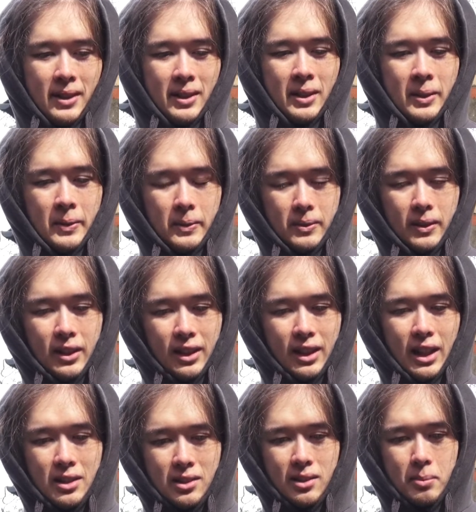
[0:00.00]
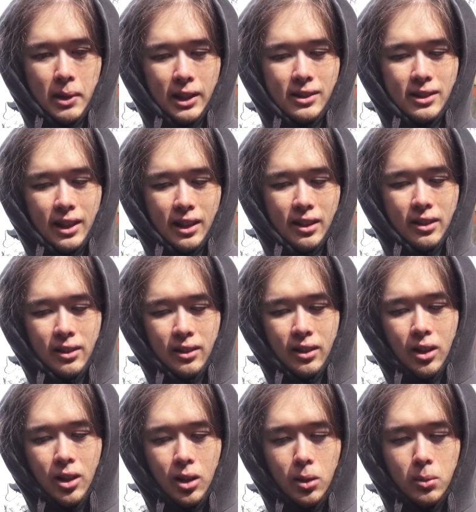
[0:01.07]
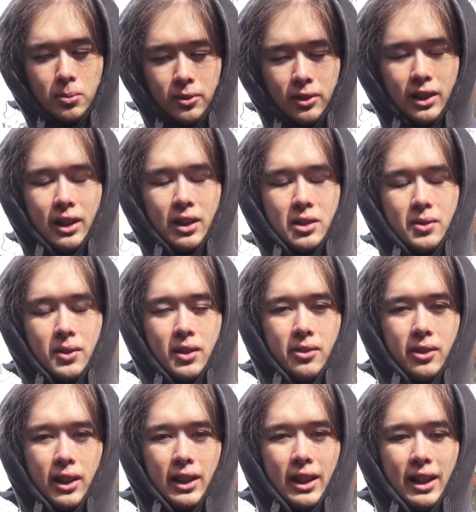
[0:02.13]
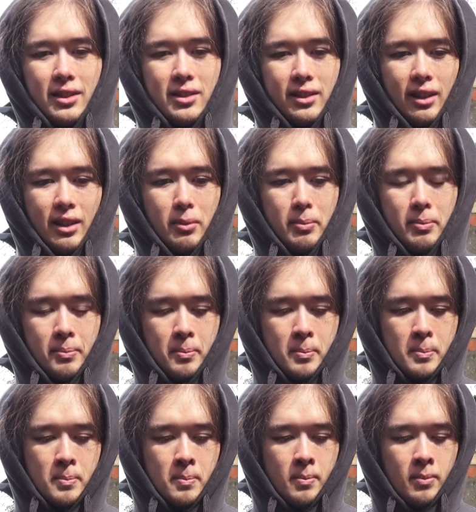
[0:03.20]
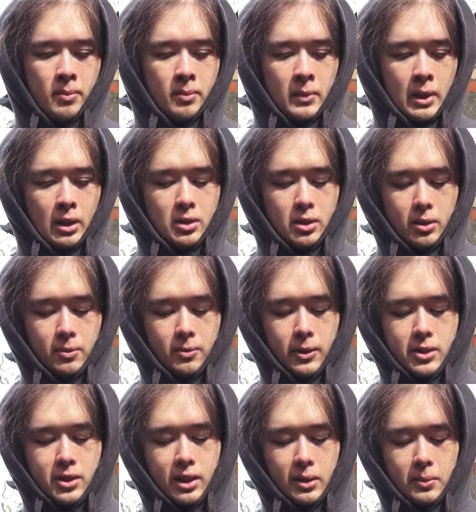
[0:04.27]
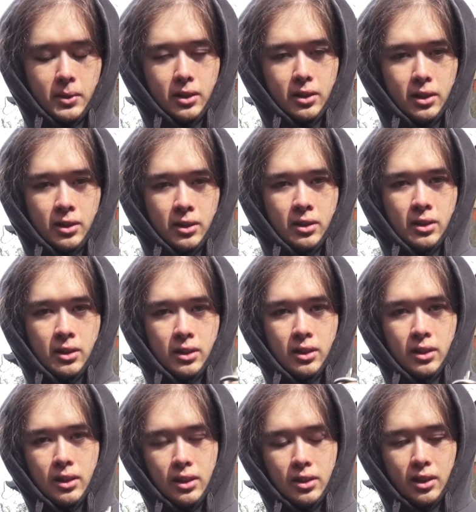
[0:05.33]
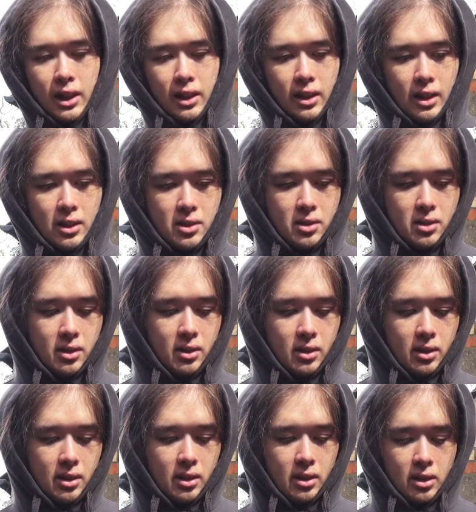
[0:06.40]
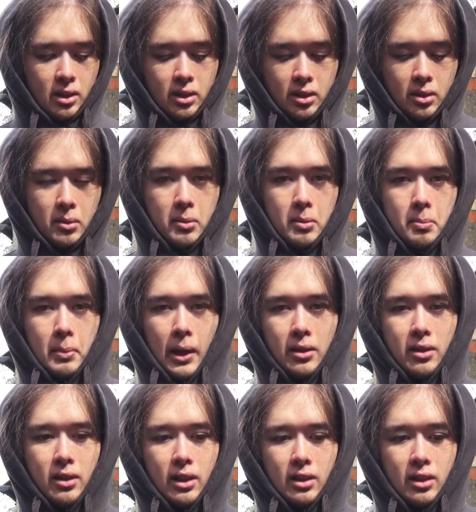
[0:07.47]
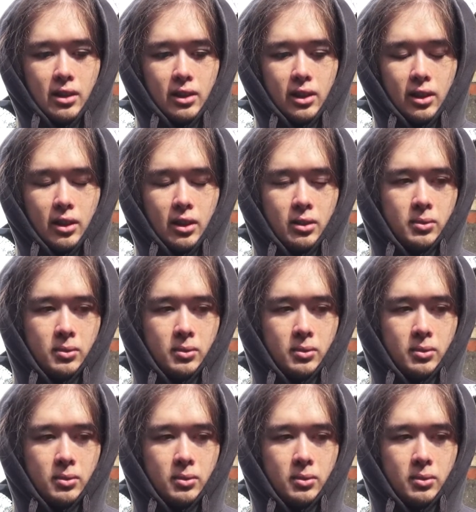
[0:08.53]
I've got the engine back together. Hopefully it's for the very last time. So first thing I'm going to do is get this mounted into the car,